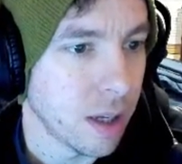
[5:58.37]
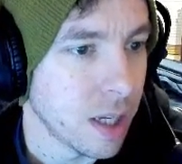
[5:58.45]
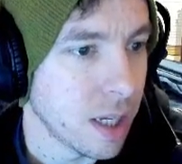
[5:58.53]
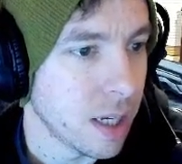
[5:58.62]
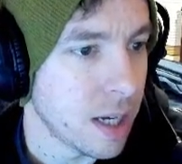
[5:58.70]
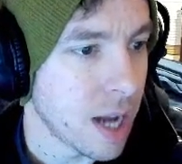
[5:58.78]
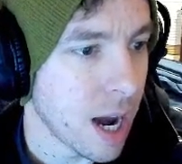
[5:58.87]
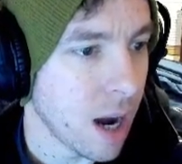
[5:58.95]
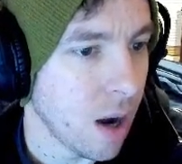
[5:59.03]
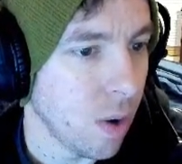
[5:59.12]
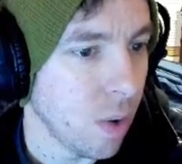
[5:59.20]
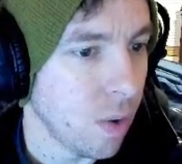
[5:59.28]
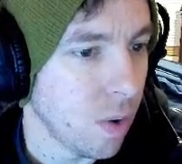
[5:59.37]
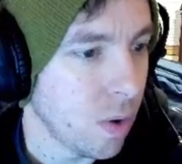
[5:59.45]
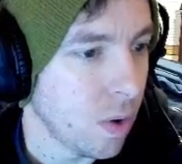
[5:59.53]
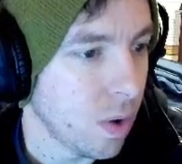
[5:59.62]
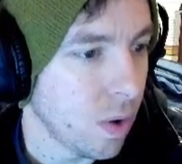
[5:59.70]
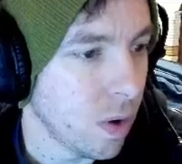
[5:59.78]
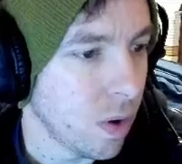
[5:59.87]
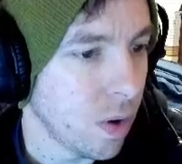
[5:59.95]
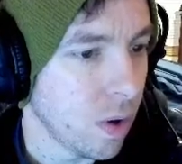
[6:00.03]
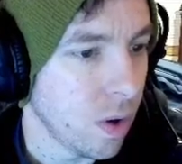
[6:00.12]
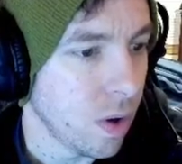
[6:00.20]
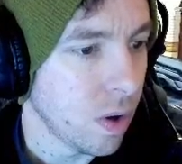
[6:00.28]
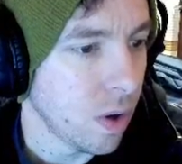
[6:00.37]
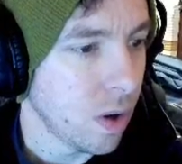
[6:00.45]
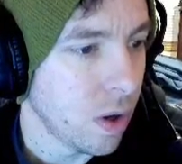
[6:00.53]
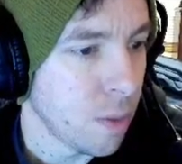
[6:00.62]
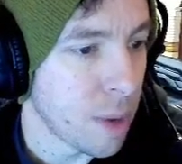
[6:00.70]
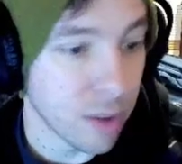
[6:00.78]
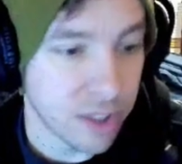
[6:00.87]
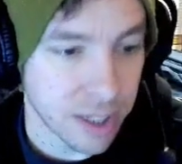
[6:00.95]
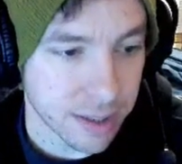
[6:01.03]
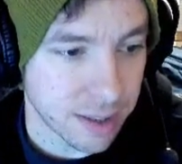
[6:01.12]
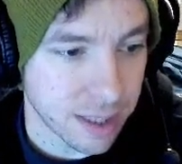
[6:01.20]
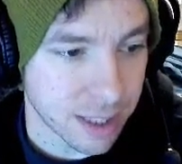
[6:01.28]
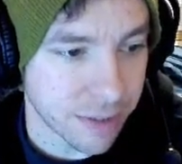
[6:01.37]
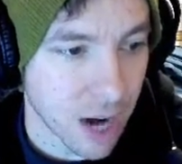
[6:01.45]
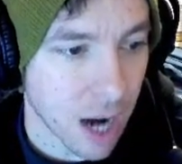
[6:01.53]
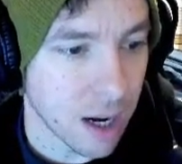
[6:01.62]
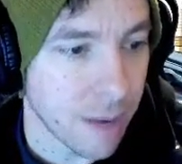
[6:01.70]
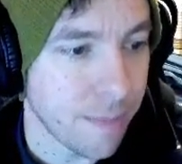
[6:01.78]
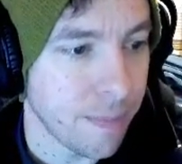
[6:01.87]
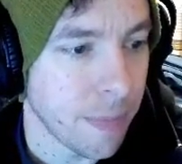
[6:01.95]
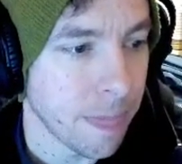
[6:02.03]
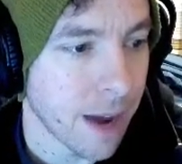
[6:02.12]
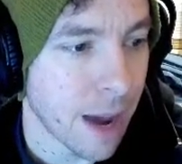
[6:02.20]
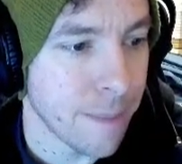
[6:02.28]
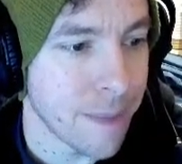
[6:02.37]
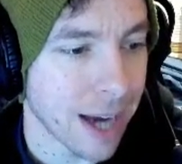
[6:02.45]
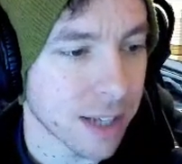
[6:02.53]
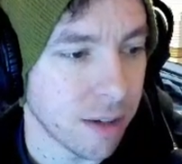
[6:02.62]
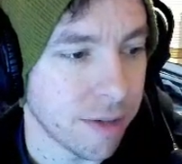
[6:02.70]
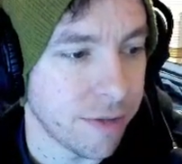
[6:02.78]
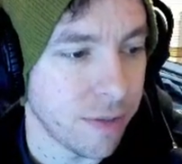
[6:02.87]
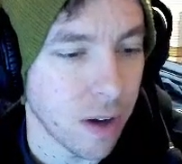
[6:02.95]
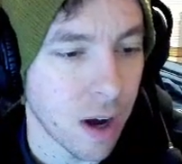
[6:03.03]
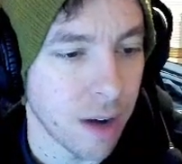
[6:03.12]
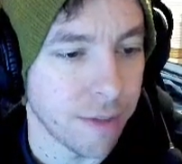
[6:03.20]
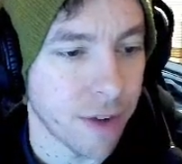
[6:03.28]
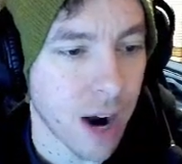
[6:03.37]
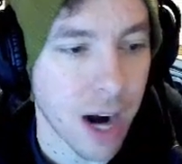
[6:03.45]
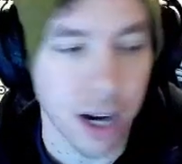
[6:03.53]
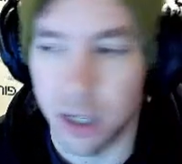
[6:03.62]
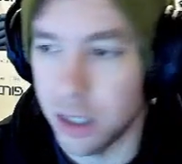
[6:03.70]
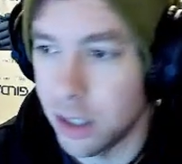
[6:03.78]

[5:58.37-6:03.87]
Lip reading: Now, my resistances have gone up. I maxed on fire.